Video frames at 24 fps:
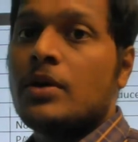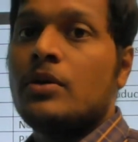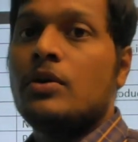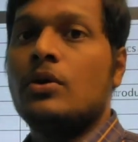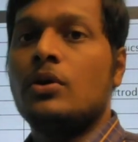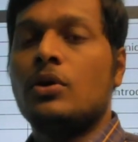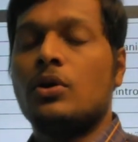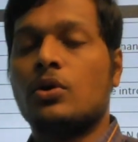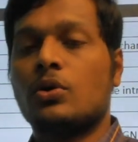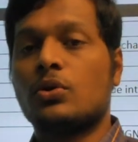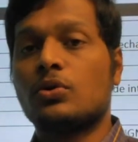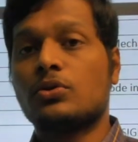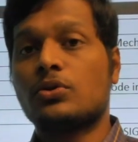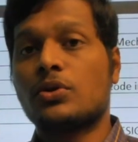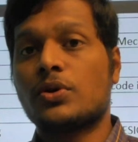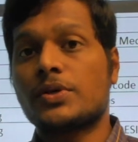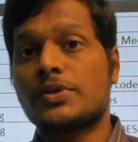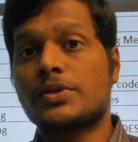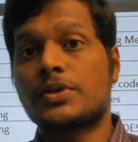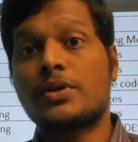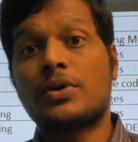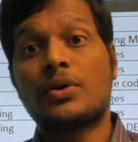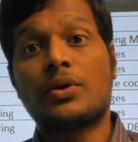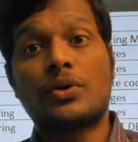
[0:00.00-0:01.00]

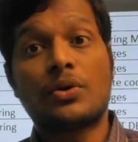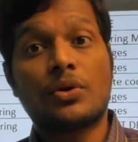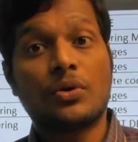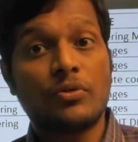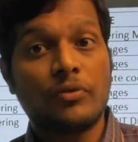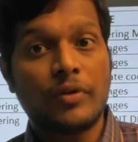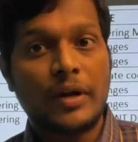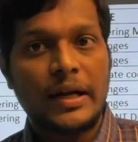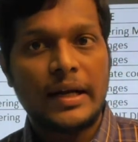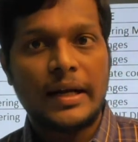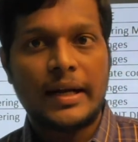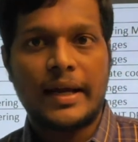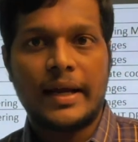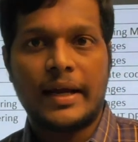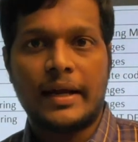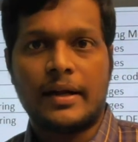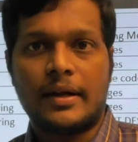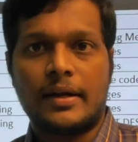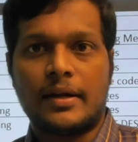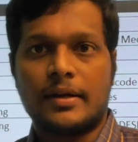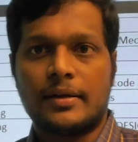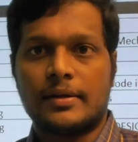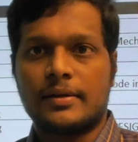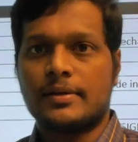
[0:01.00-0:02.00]
2012
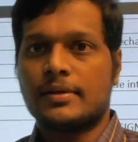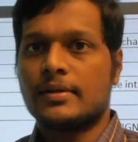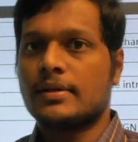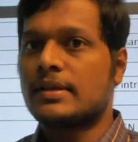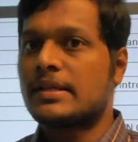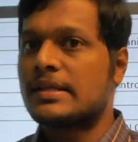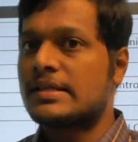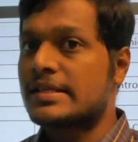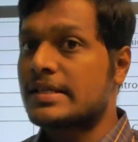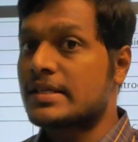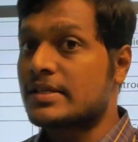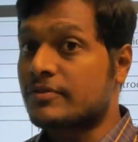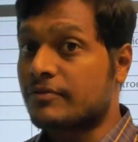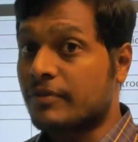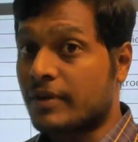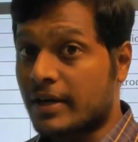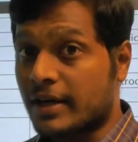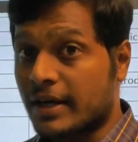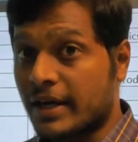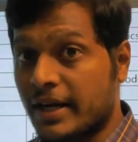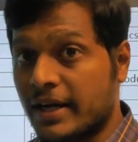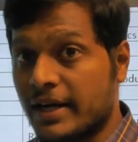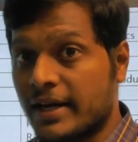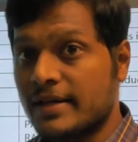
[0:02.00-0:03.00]
gate this is for
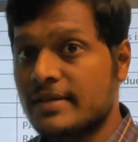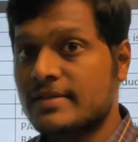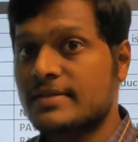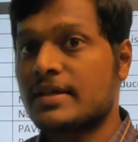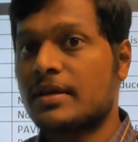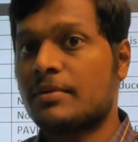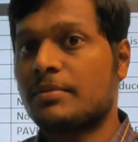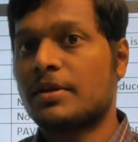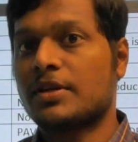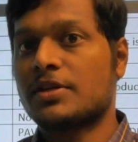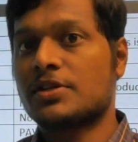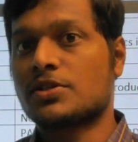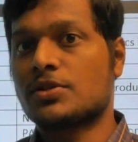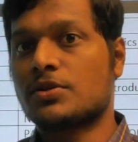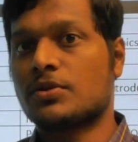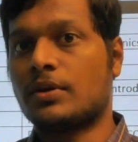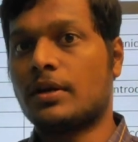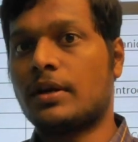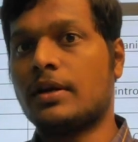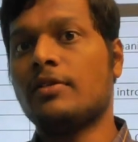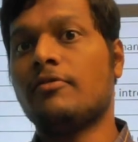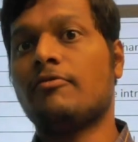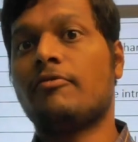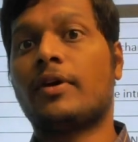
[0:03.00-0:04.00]
gate examination
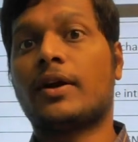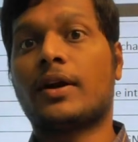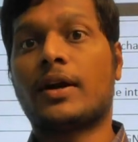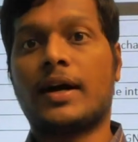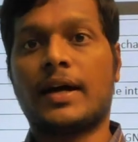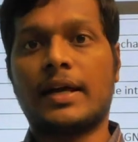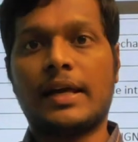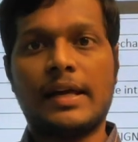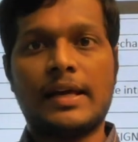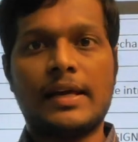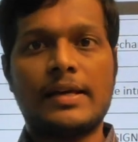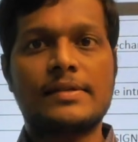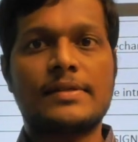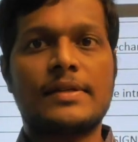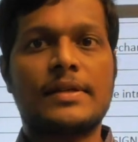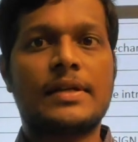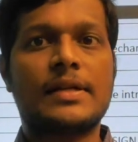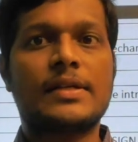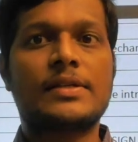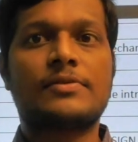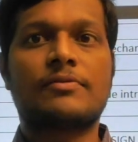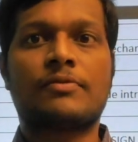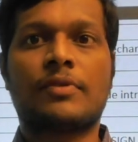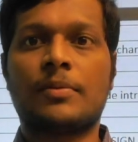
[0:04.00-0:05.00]
only for IES it
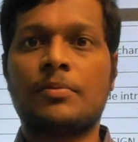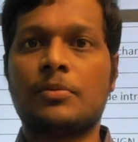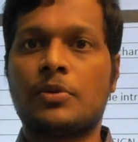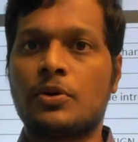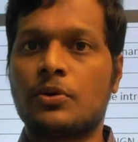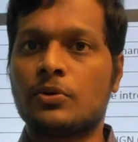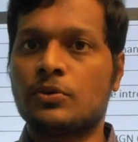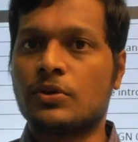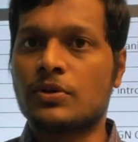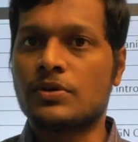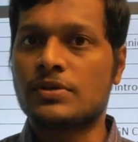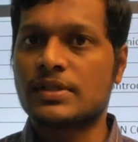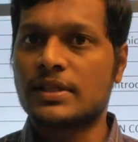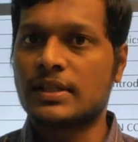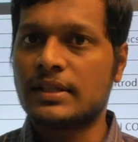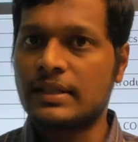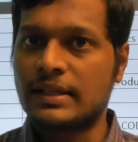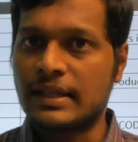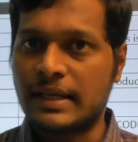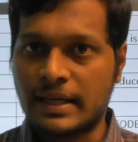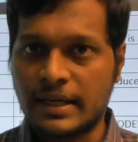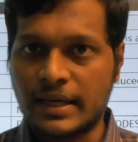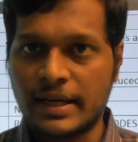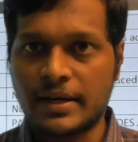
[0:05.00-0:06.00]
is from
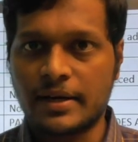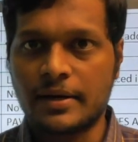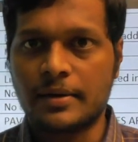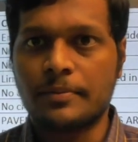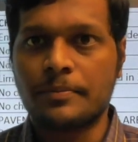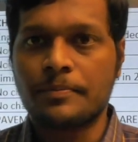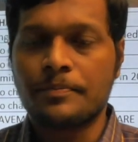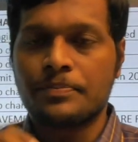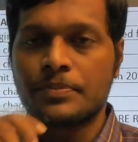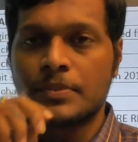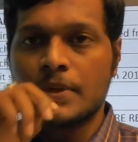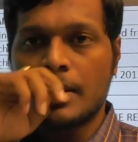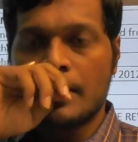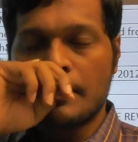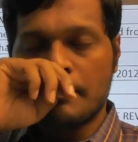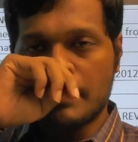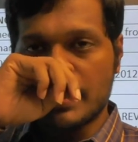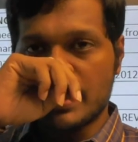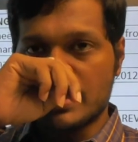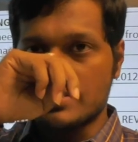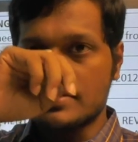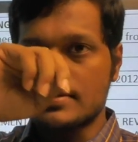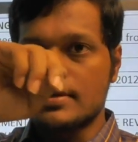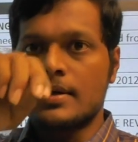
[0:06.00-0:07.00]
2013
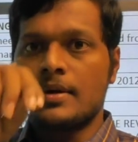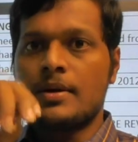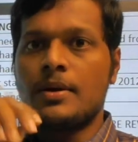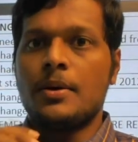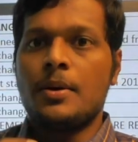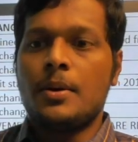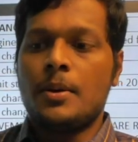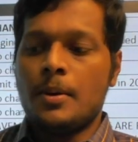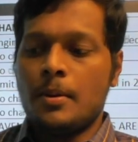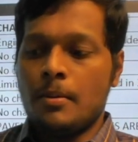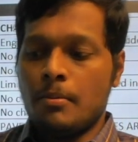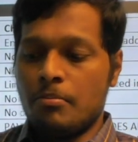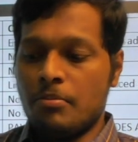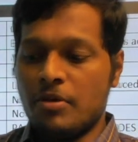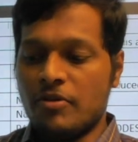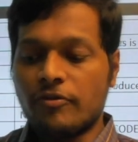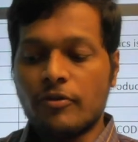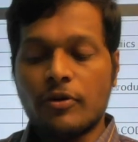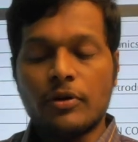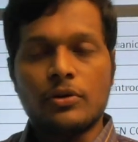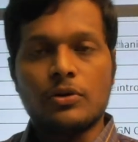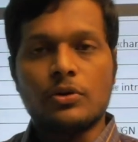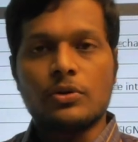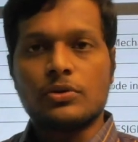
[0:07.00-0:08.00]
means
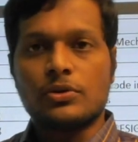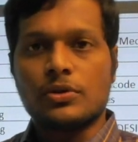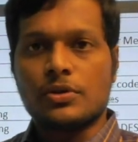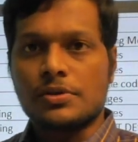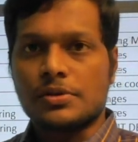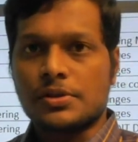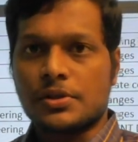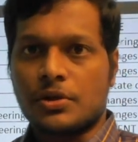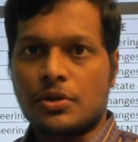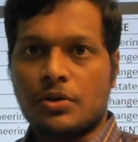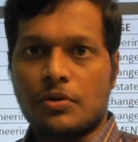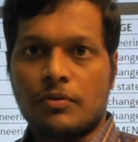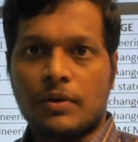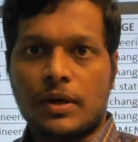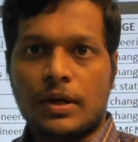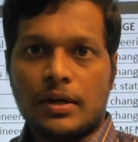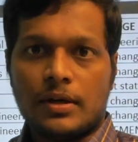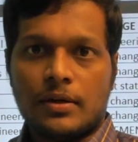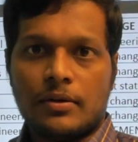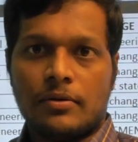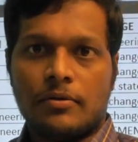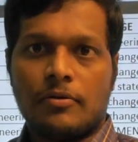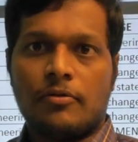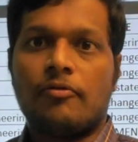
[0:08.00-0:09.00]
before 2012
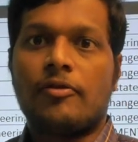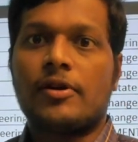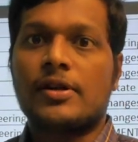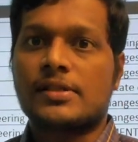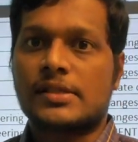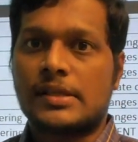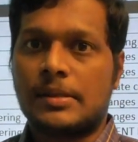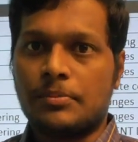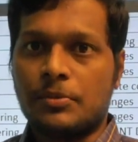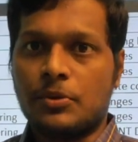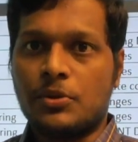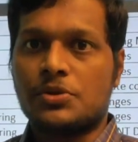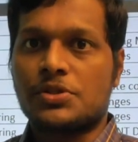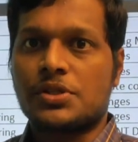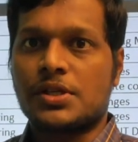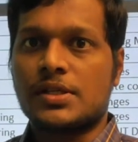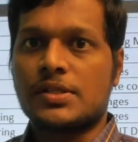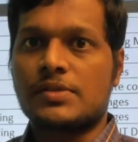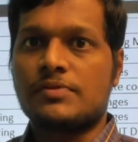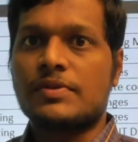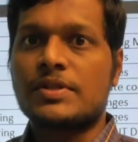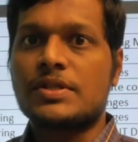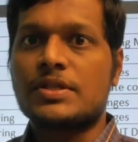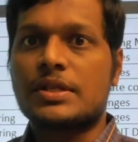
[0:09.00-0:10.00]
for some questions
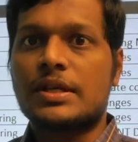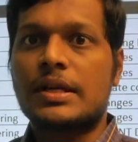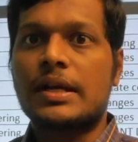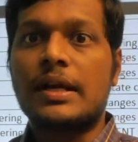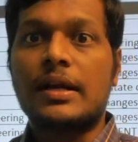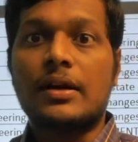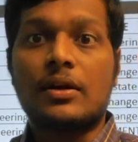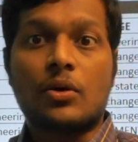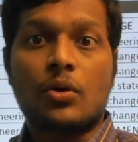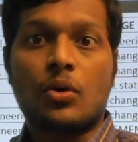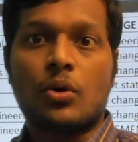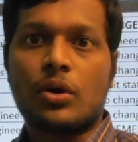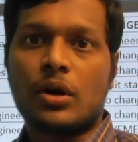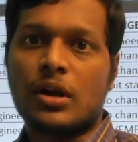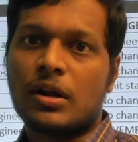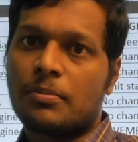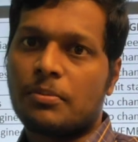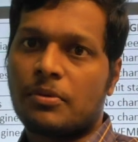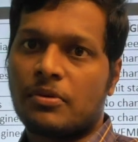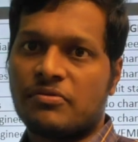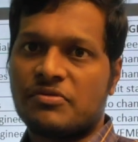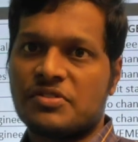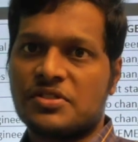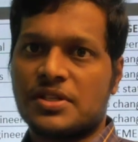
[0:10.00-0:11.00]
which need codal
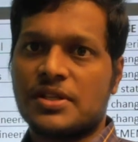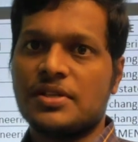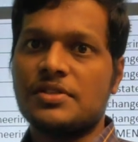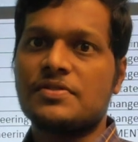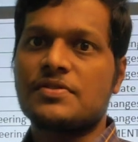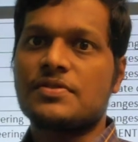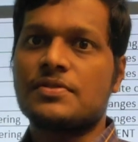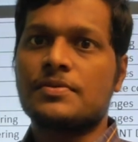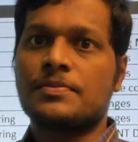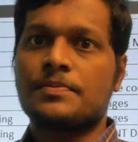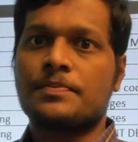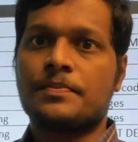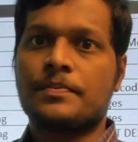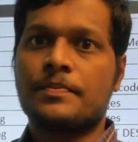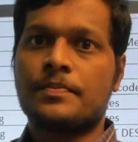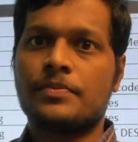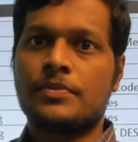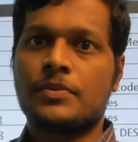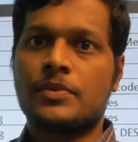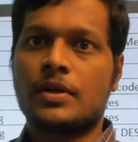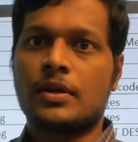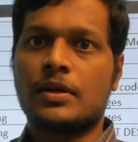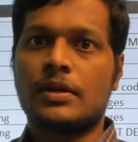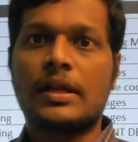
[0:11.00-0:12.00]
provisions
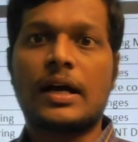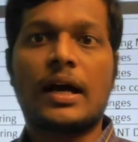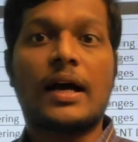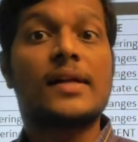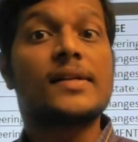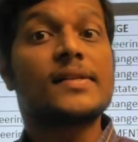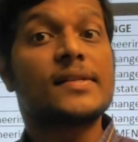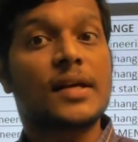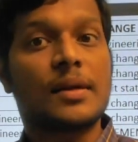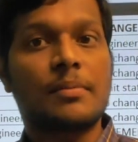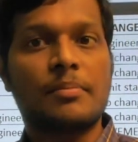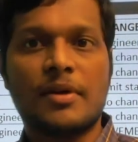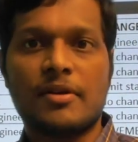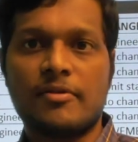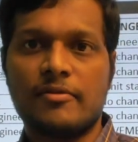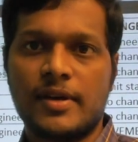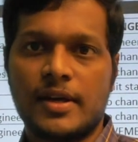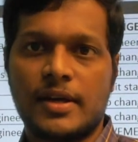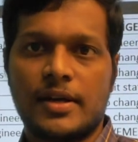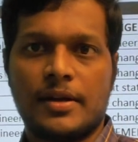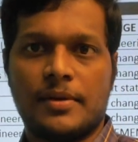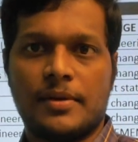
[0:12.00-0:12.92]
the answer may vary